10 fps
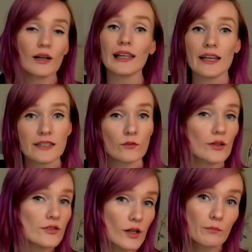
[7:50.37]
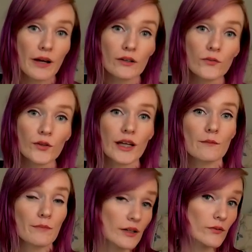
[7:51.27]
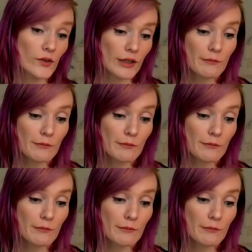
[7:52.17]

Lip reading: Classic wheels are better for them, better for their